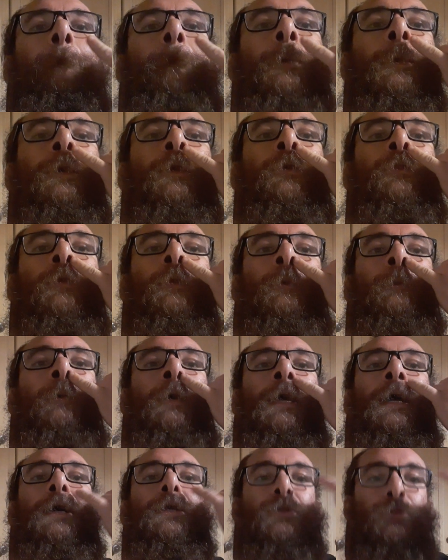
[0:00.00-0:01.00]
bigger than
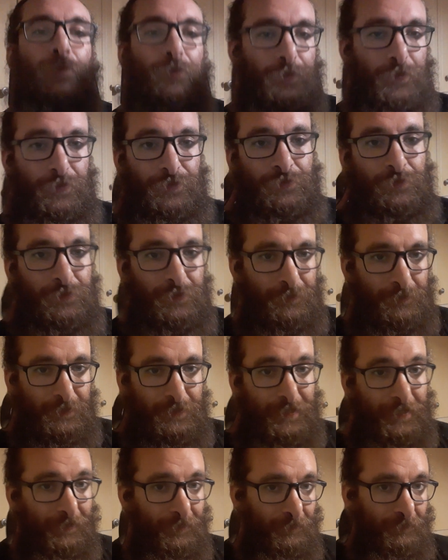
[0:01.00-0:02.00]
my actual nostrils
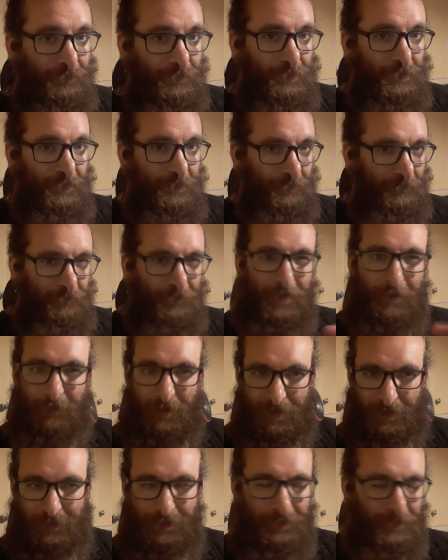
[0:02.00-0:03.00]
themselves, if that
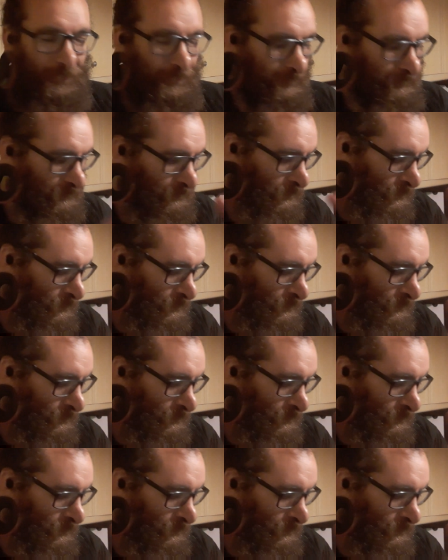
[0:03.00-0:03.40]
makes sense.